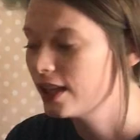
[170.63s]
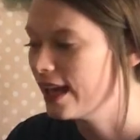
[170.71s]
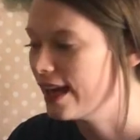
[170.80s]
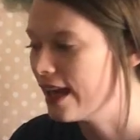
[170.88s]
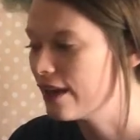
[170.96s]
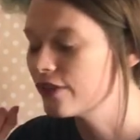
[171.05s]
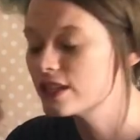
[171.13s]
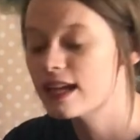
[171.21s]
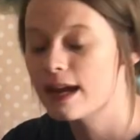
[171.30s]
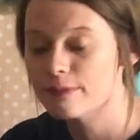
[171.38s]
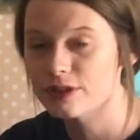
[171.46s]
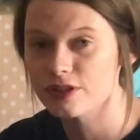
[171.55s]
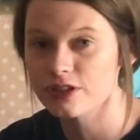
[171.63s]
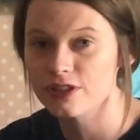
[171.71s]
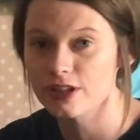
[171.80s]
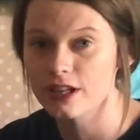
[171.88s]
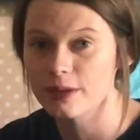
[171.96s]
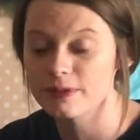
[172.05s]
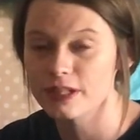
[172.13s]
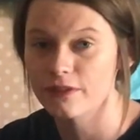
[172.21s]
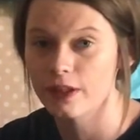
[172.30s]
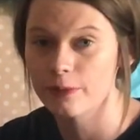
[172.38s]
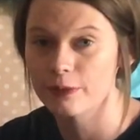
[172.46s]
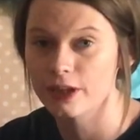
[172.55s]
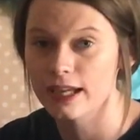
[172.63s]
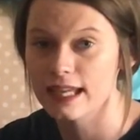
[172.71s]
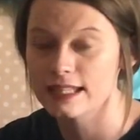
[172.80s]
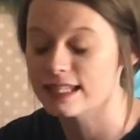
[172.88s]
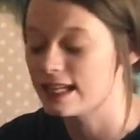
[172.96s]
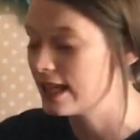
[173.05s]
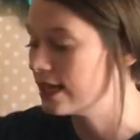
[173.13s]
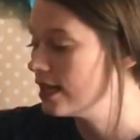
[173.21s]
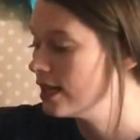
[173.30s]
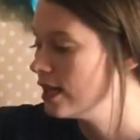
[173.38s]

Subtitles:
And every time Mr. Sir comes to fill up their canteen,